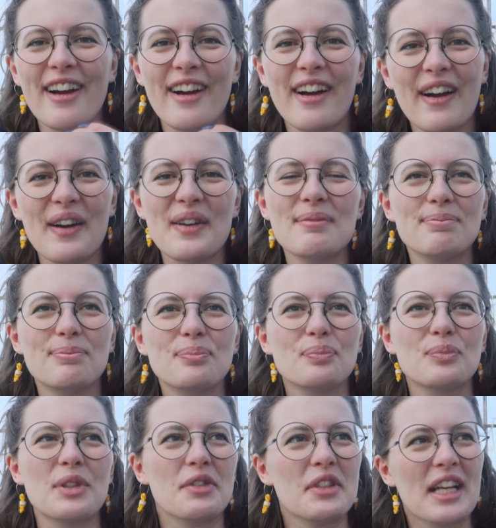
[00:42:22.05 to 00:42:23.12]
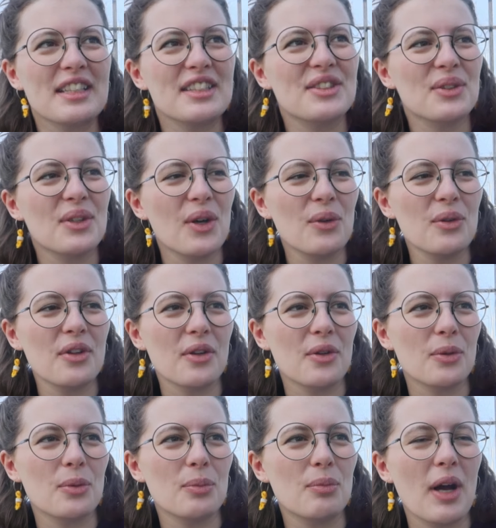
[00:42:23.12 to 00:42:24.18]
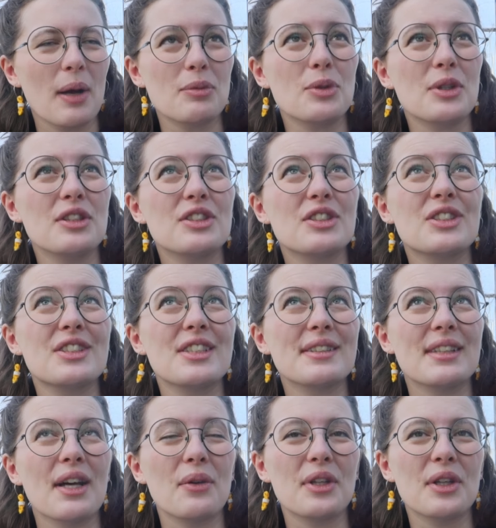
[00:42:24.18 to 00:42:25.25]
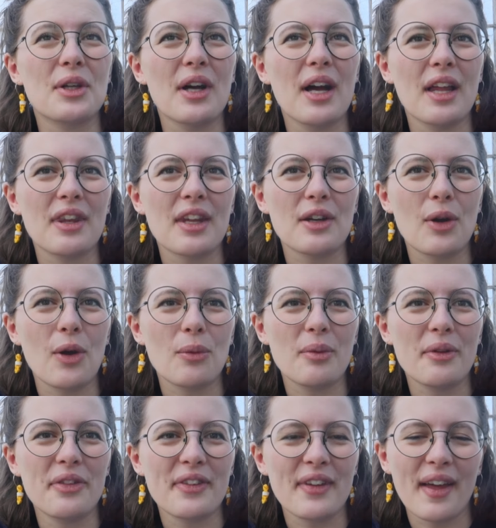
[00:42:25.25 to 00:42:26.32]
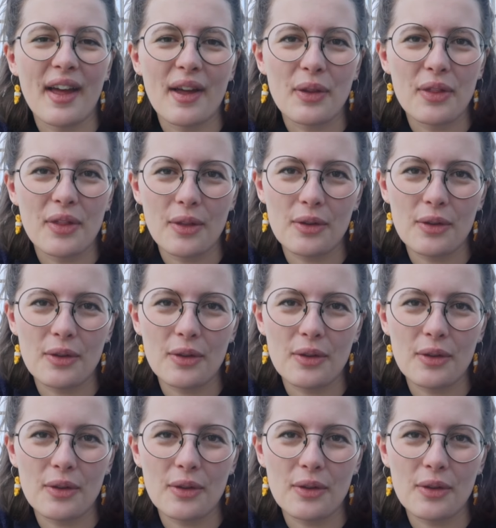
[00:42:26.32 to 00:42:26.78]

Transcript: um, if it gets too cold or perhaps we can just sit down here and then open the,